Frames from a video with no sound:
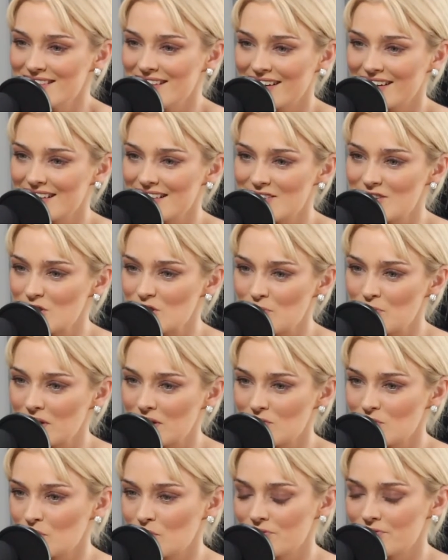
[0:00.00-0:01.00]
Like it's just a
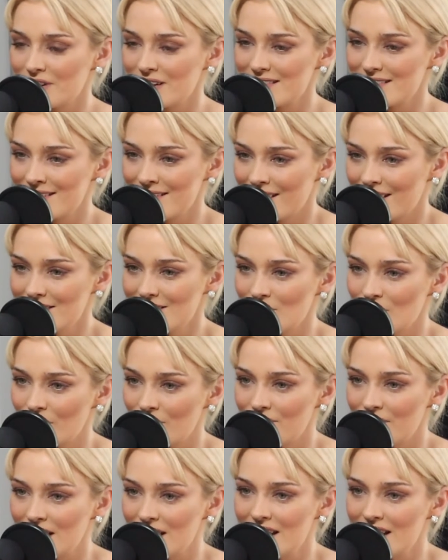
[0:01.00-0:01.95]
big talk fest and that's sort of it.